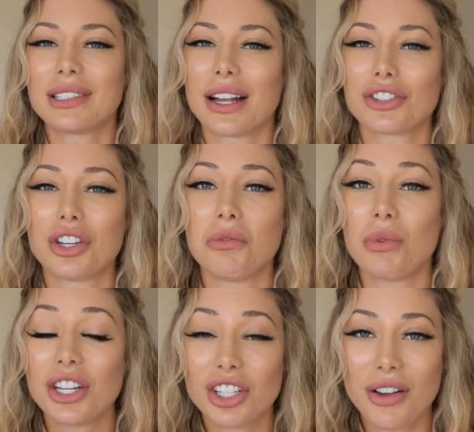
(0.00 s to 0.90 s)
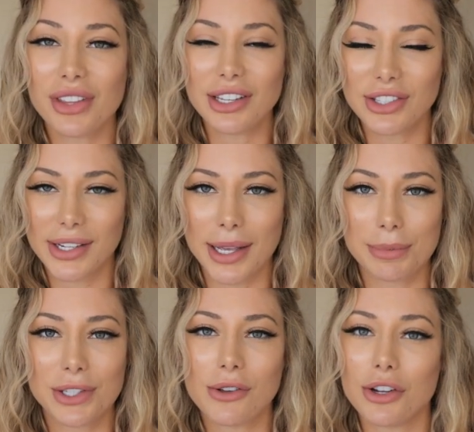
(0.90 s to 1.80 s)
section which of these
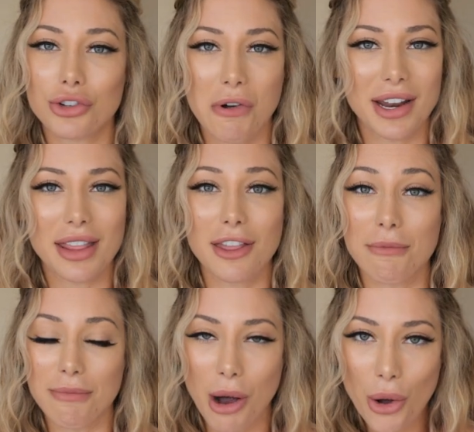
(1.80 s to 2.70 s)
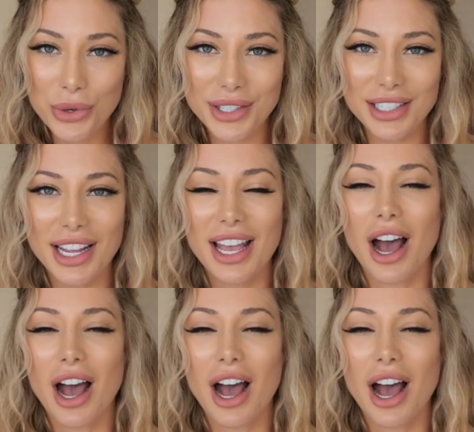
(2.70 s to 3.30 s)
tips you enjoyed the most,